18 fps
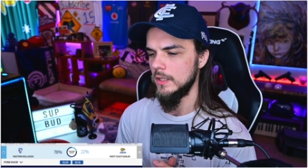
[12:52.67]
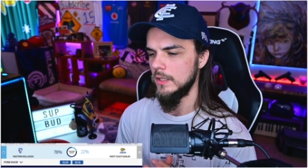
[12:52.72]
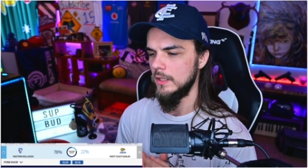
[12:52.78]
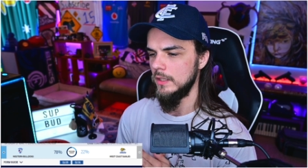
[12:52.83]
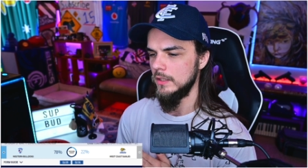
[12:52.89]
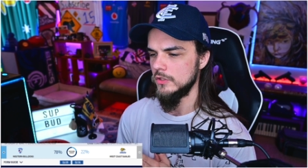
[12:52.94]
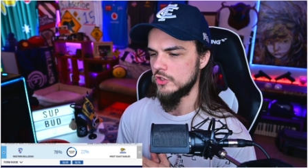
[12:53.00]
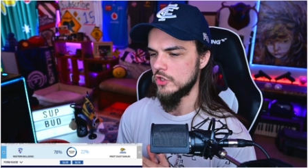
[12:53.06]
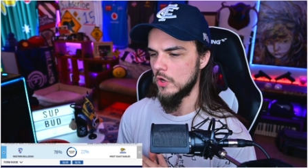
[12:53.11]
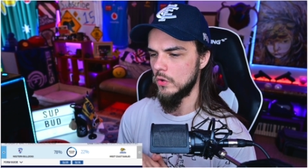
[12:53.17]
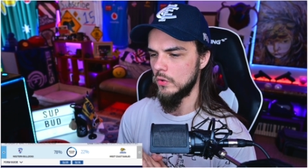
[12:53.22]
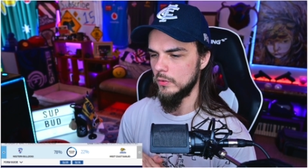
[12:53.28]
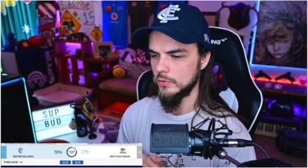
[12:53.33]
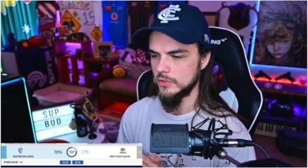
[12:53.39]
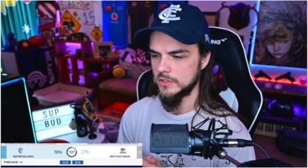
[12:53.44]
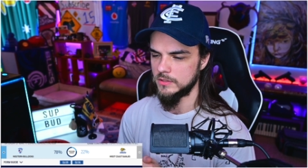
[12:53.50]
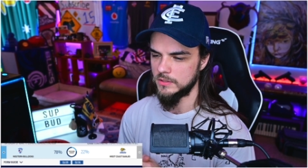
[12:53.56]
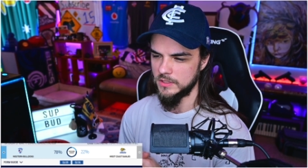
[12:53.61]
So it
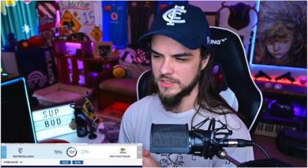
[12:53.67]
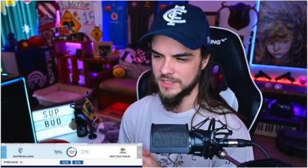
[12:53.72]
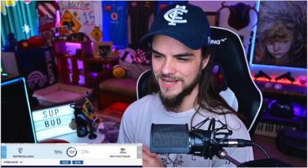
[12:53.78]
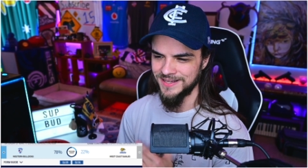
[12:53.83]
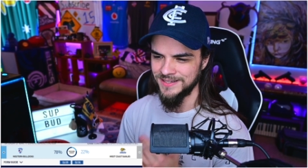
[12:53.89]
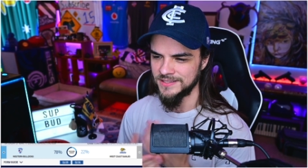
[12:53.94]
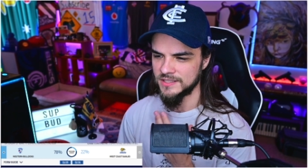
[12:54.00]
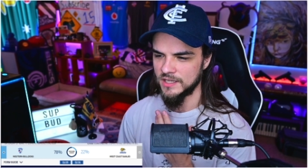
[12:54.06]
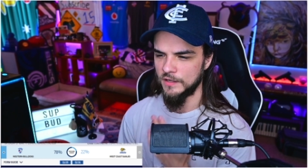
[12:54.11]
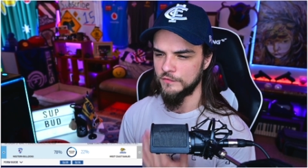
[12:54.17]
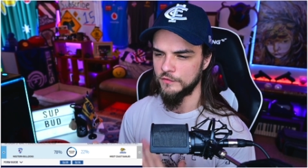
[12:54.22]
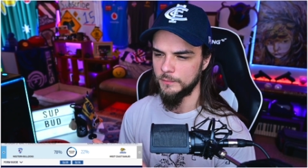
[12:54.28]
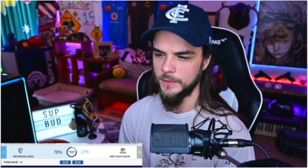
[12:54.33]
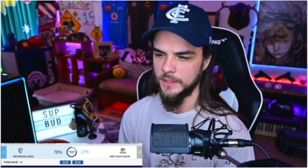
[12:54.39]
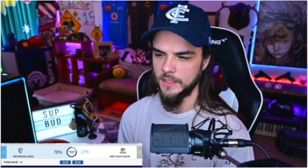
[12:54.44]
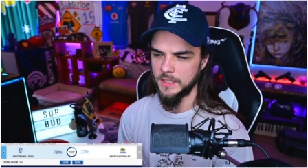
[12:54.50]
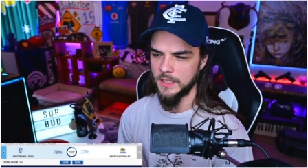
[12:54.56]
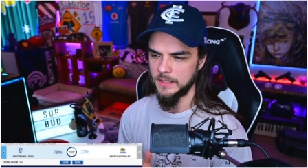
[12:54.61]
was, it's kind of tough for
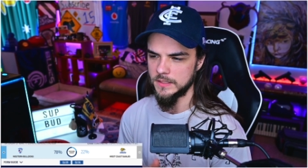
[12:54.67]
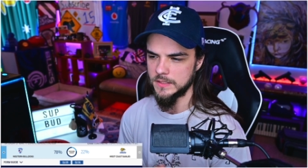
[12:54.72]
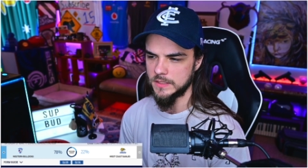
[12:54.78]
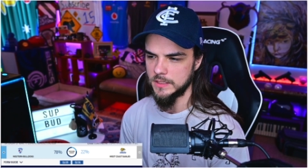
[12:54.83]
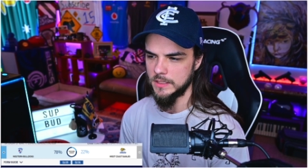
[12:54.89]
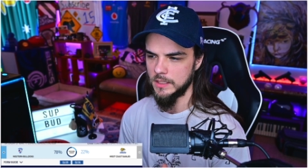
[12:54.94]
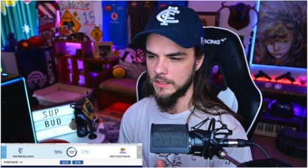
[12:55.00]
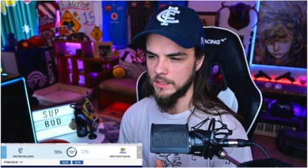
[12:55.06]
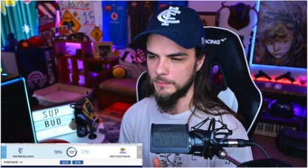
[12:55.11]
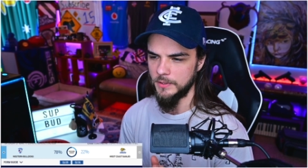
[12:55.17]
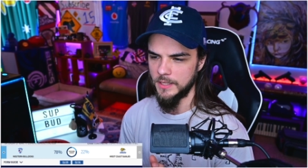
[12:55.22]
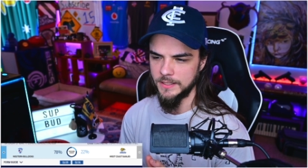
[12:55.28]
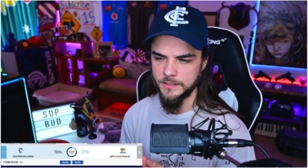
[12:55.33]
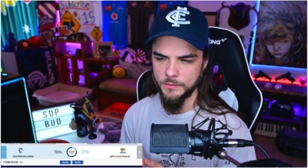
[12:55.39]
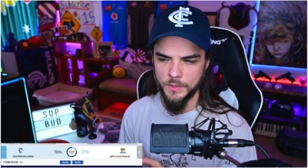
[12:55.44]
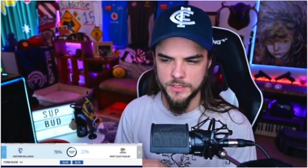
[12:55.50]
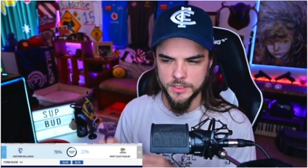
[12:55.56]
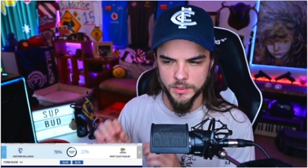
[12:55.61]
me to kind of see how they play. I
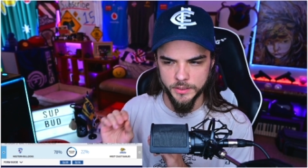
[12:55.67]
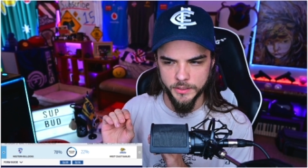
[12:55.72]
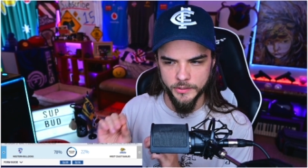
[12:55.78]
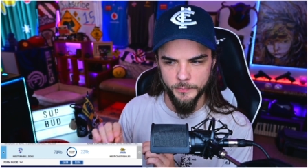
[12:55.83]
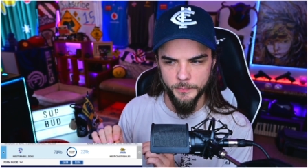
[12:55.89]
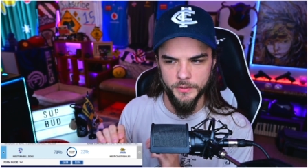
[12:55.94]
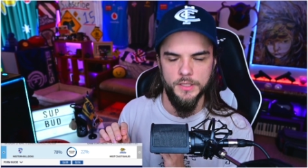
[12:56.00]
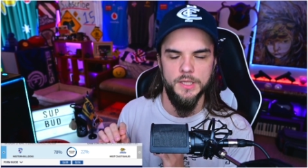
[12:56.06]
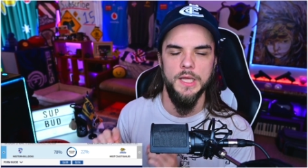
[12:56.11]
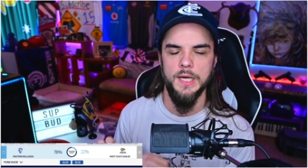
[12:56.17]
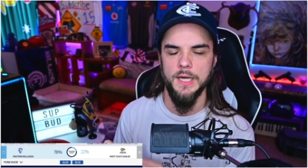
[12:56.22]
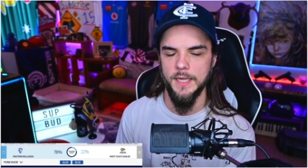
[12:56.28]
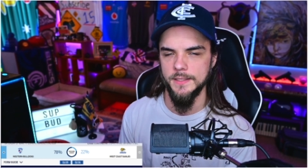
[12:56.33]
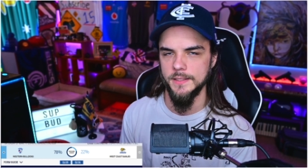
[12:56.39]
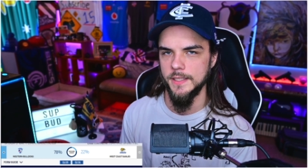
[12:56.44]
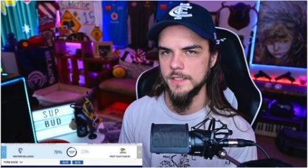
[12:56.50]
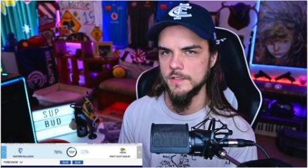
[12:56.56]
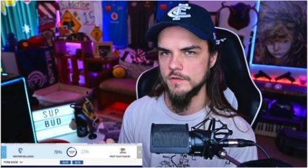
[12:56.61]
did watch a little bit of the
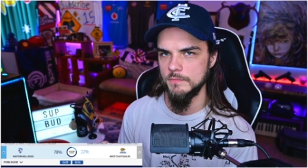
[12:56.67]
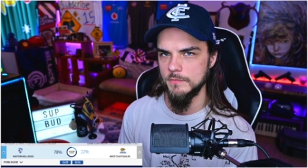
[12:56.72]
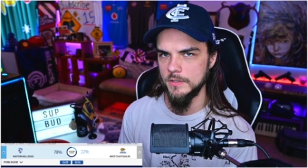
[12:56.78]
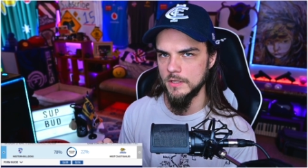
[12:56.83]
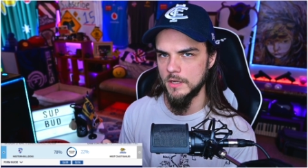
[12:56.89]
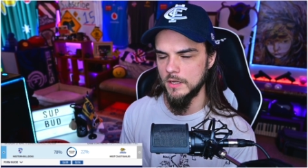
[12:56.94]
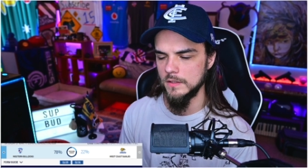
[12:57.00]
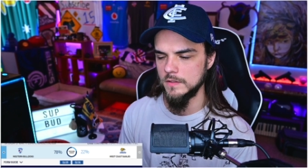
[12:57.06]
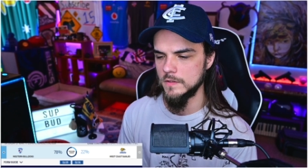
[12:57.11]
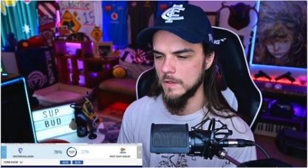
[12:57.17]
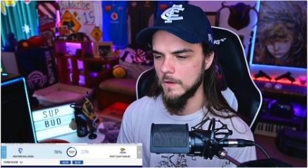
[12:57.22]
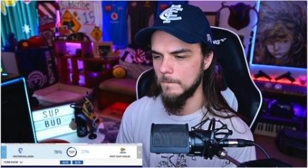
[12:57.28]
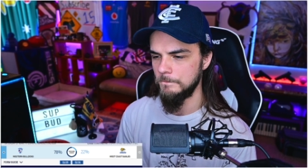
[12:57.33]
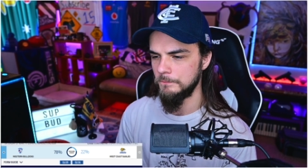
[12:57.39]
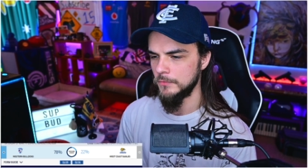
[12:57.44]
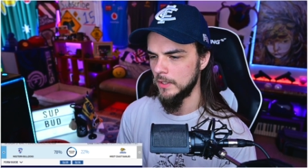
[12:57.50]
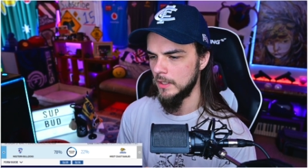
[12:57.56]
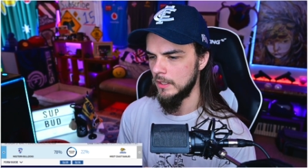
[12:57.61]
highlights from the Dogs
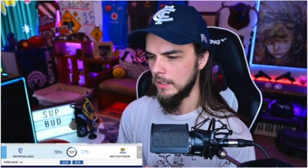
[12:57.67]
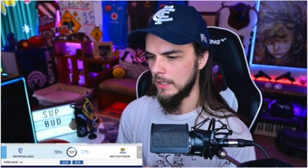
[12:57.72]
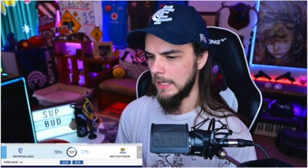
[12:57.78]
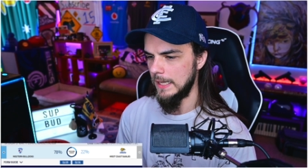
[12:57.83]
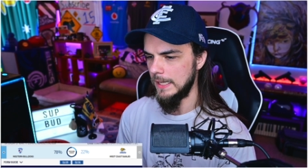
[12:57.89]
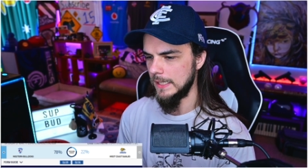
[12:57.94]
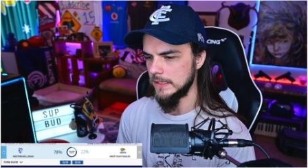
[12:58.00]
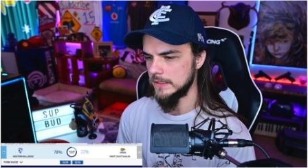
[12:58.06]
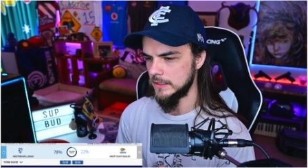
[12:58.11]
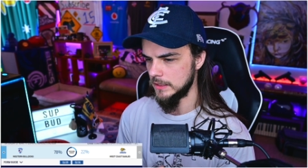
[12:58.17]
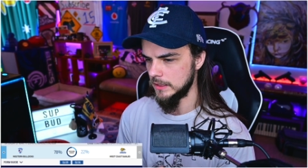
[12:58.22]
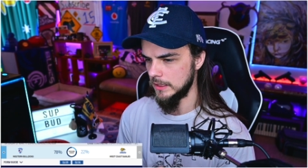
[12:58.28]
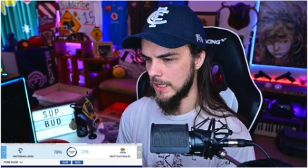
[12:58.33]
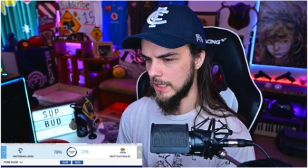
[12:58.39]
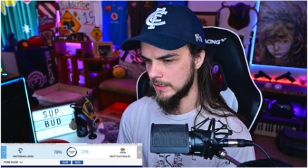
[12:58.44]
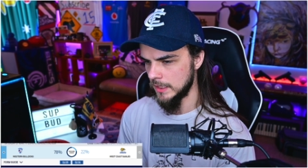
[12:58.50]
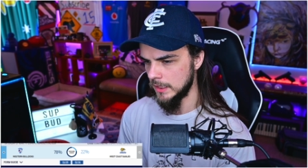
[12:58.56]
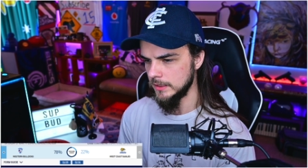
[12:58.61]
though. And uh,
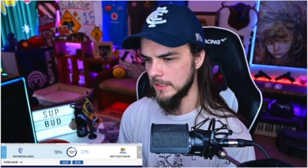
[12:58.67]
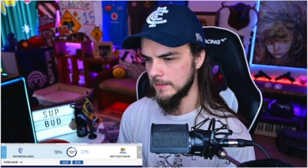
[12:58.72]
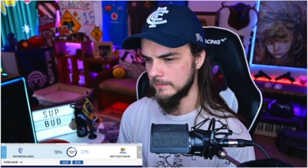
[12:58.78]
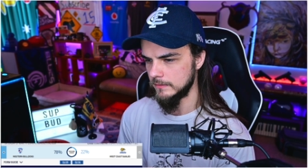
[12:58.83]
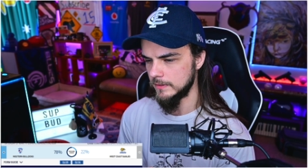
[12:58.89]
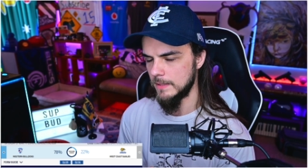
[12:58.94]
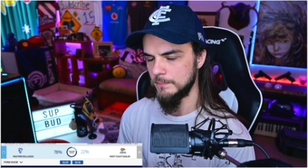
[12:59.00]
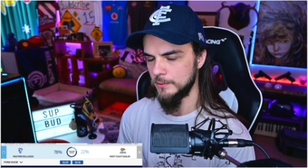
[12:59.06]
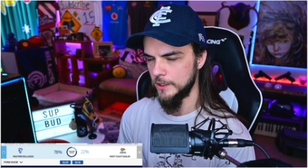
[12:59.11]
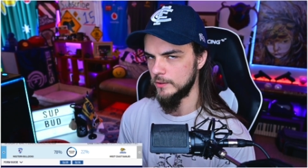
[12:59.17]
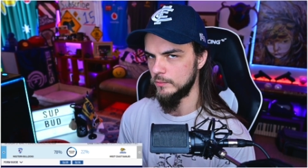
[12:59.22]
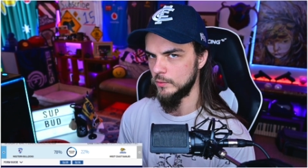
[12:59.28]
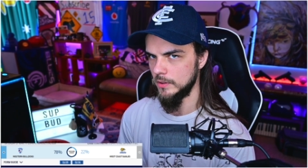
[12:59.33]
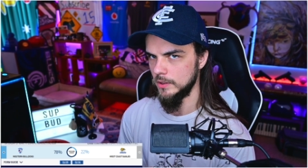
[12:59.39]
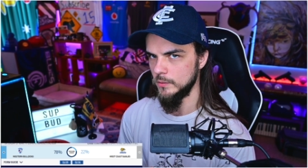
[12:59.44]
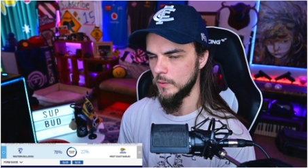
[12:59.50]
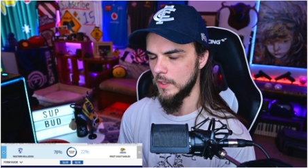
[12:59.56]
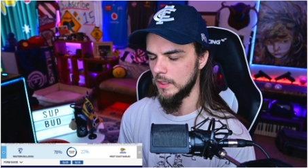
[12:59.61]
I thought they, they played
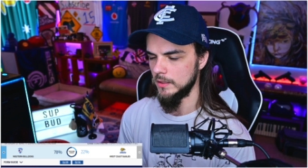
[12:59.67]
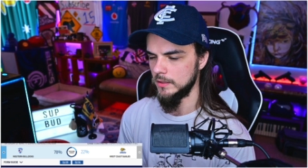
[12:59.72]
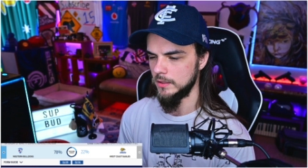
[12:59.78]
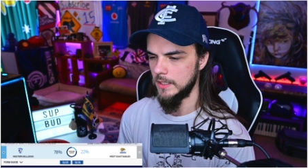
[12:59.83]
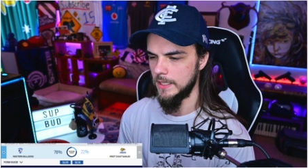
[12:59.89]
really well.